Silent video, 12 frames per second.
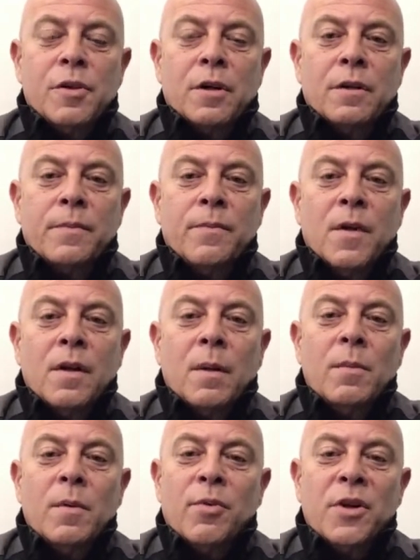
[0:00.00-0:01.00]
Druker.
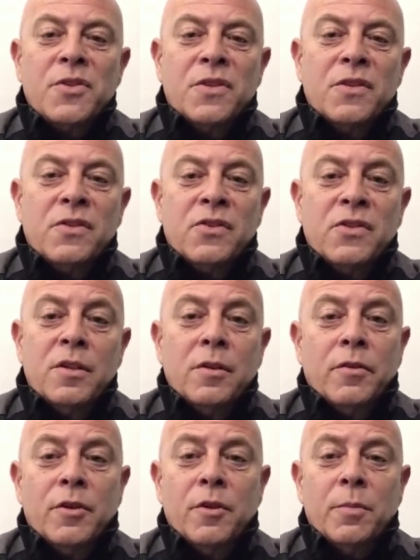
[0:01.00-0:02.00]
I'm the President and
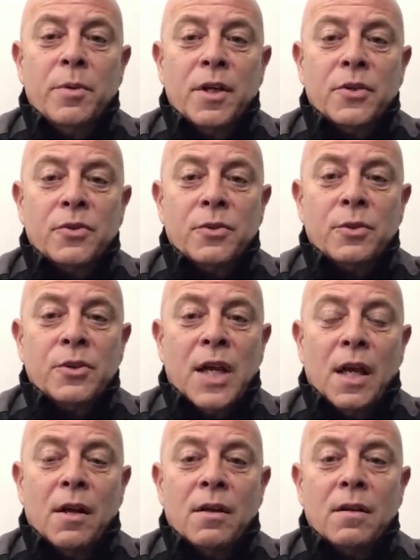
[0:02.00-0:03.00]
CEO of the UPS Stores
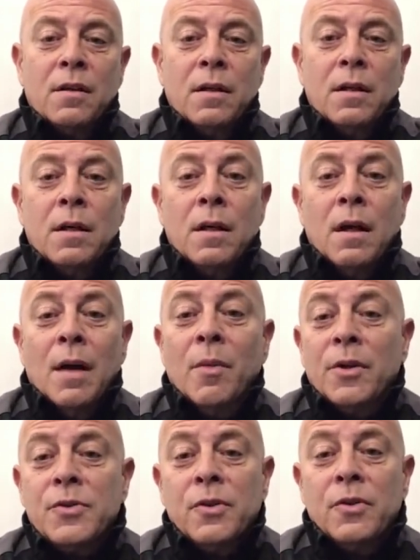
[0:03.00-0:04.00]
Canada. I'm
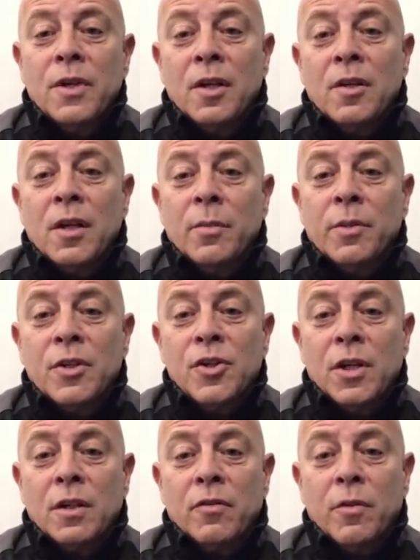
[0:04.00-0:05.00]
also the incoming
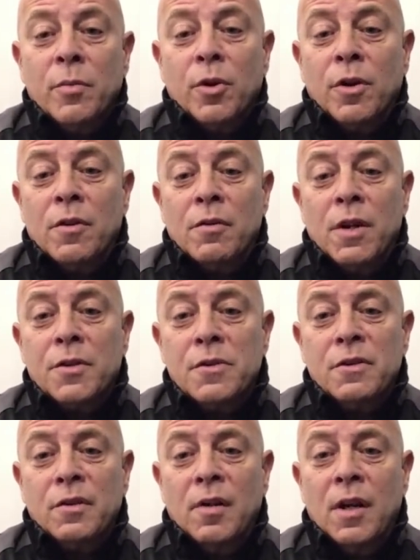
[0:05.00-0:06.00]
chair of the Board of
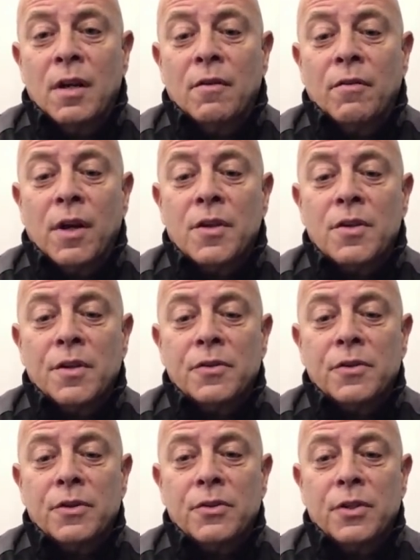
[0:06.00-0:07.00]
Directors of the Canadian Franchise
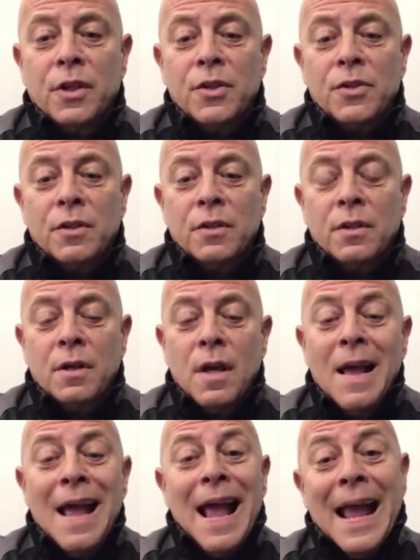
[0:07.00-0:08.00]
Association
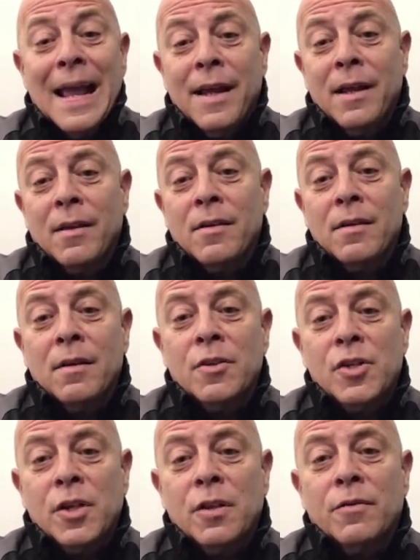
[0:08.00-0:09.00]
and the
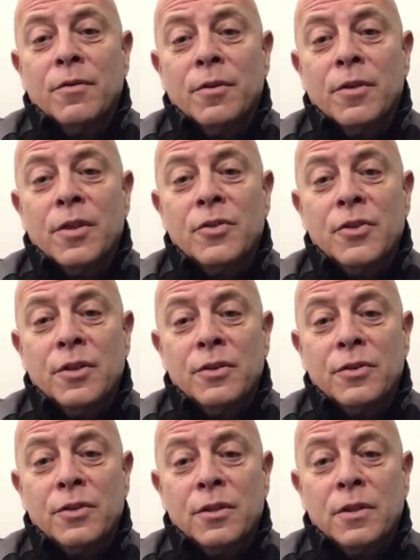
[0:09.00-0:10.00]
chair for this
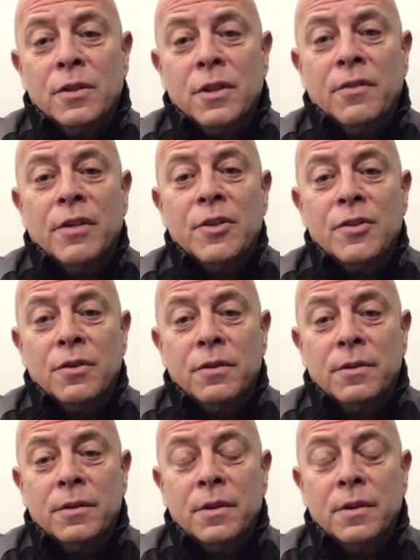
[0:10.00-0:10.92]
year's convention.